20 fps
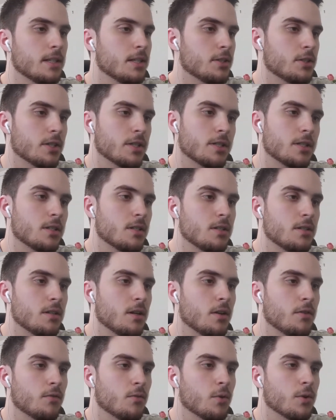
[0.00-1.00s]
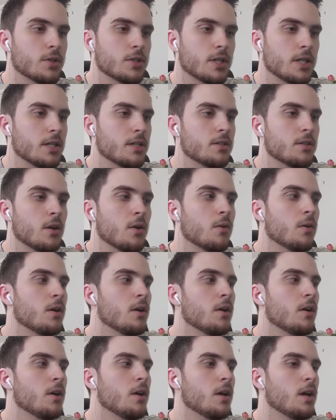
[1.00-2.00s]
It's just unfortunate. So
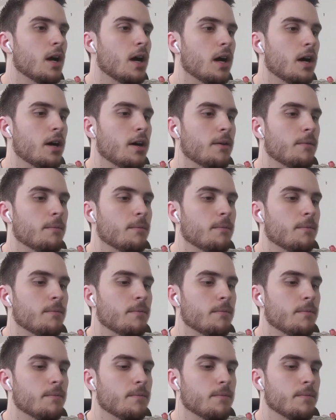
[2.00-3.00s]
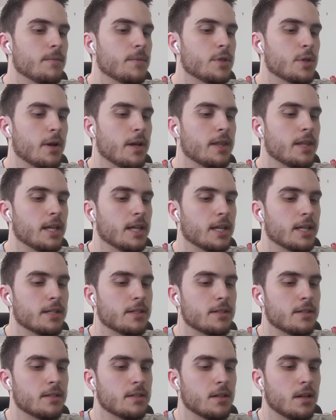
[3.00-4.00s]
I think
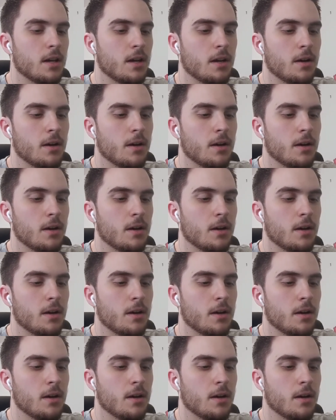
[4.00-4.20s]
it's